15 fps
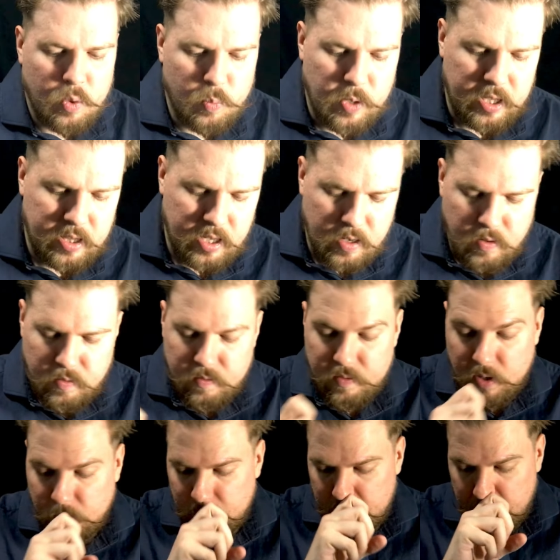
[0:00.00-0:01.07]
with the
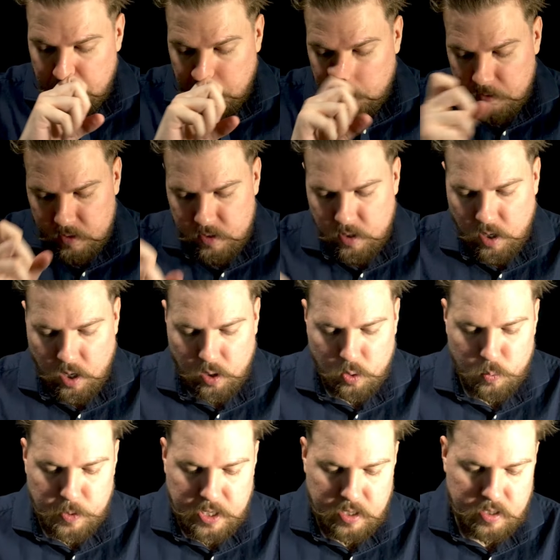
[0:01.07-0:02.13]
very first
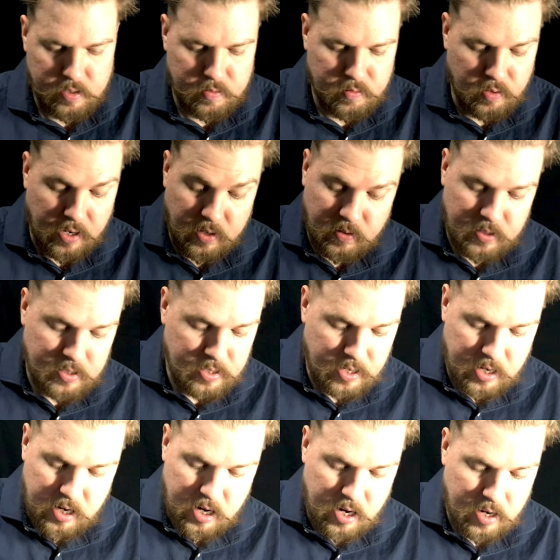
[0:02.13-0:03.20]
Halloween fragrance that
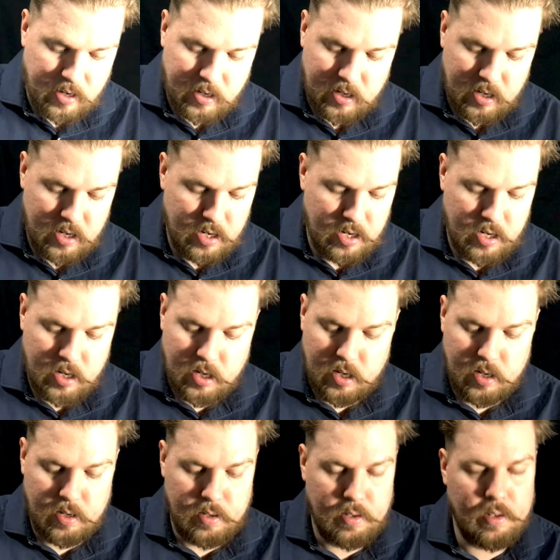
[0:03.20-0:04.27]
I had,
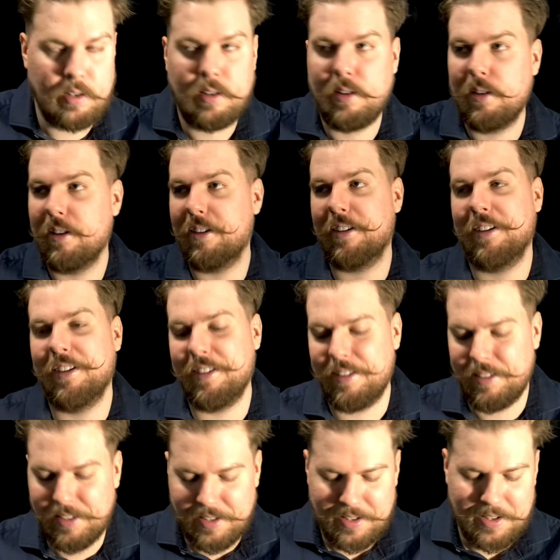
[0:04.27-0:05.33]
and
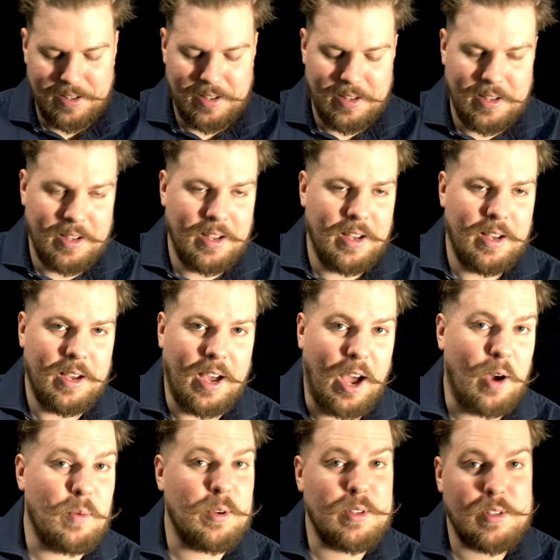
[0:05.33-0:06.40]

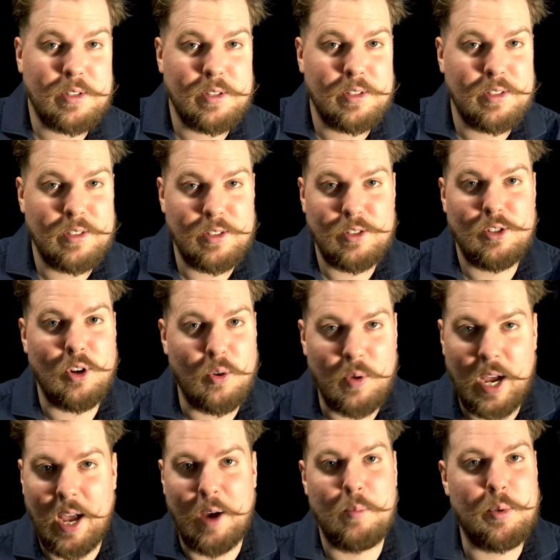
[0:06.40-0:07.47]
I was so
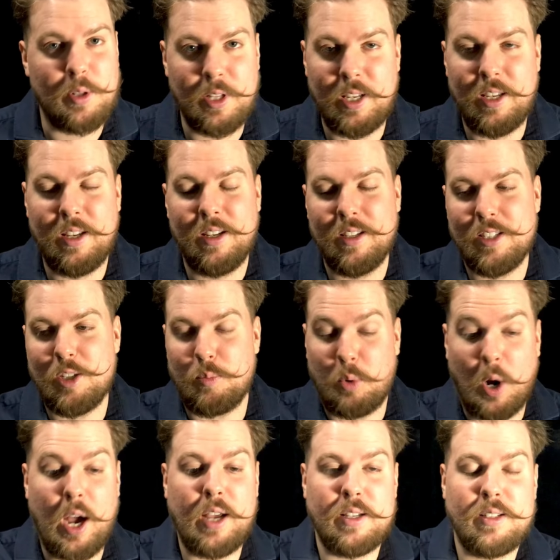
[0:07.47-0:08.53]
happily
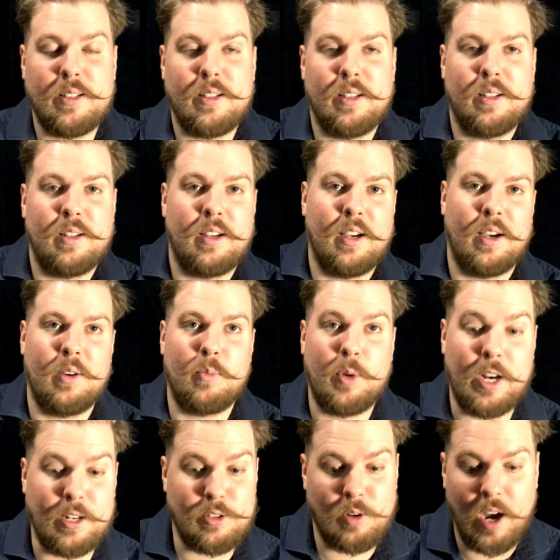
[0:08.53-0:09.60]
surprised
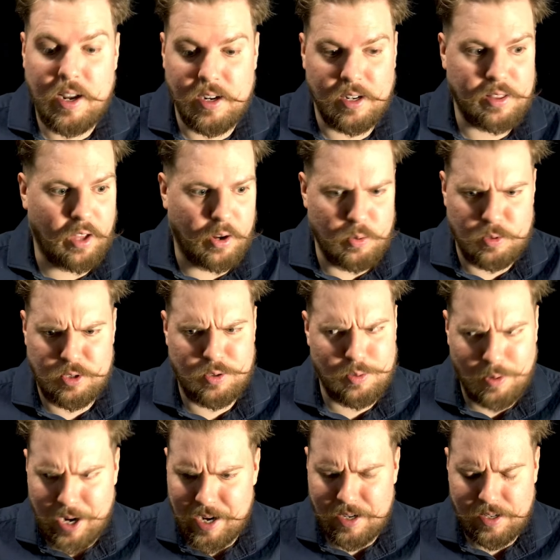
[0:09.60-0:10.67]
when I tried it. I thought it was
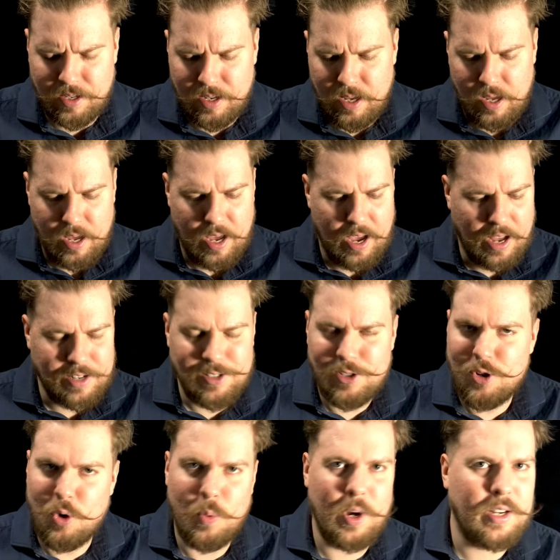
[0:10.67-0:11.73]
great. I had
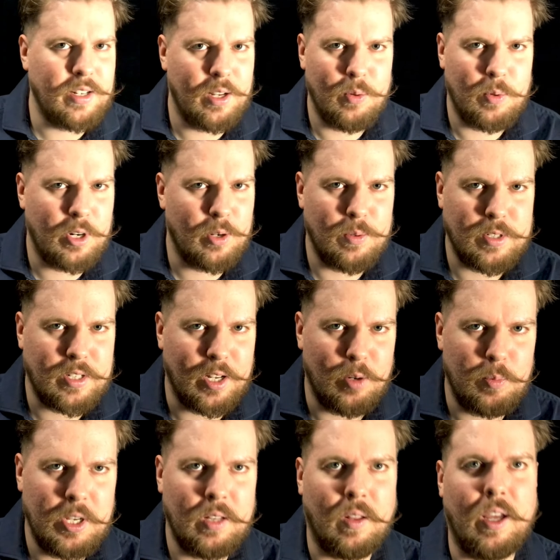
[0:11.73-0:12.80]
no idea what it was going to
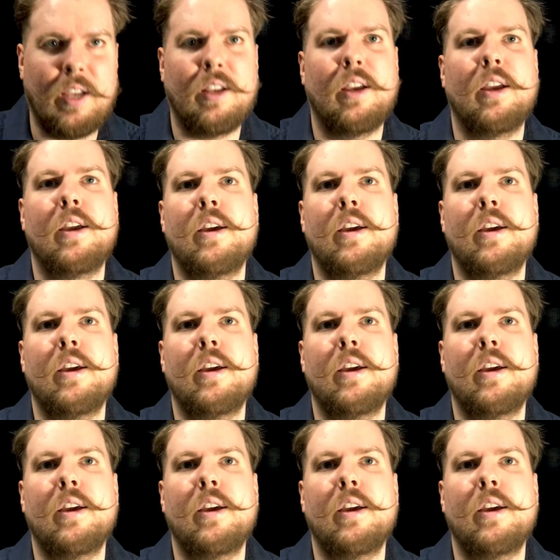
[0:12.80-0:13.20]
be like.